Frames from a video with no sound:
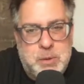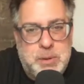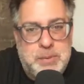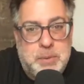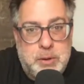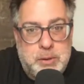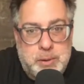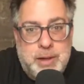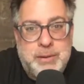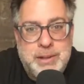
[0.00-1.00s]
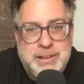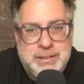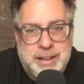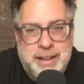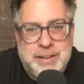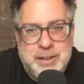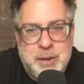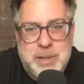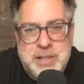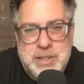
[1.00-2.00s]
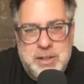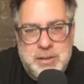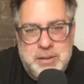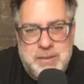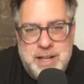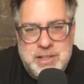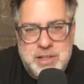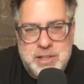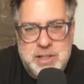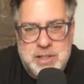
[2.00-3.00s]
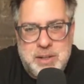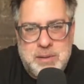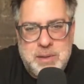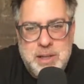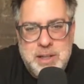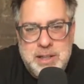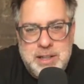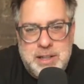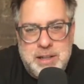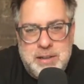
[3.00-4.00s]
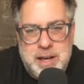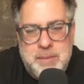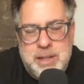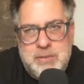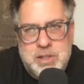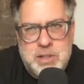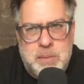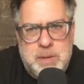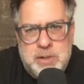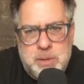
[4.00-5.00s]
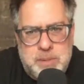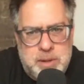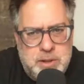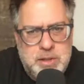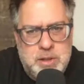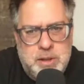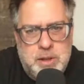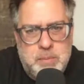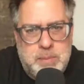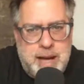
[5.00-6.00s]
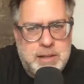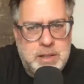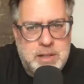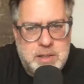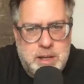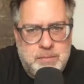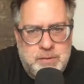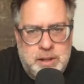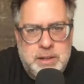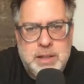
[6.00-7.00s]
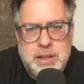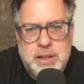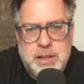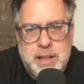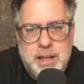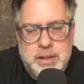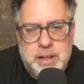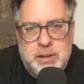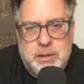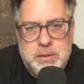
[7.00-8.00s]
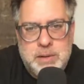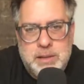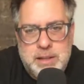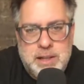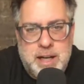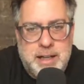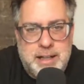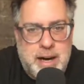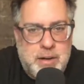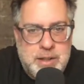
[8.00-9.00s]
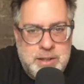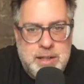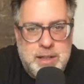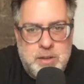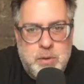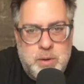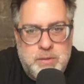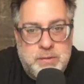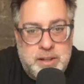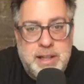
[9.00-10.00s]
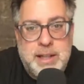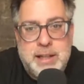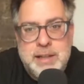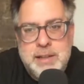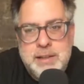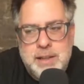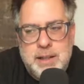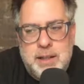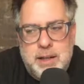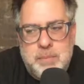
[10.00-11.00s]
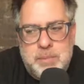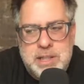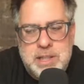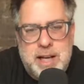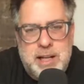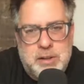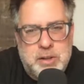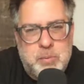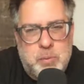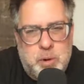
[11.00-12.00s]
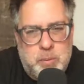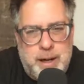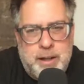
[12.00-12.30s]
pro quo, right? Nobody's going to invest just because I mean, some entrepreneurs, you can go back to the same fund and they'll kind of guarantee you a funding. It's getting a little more rare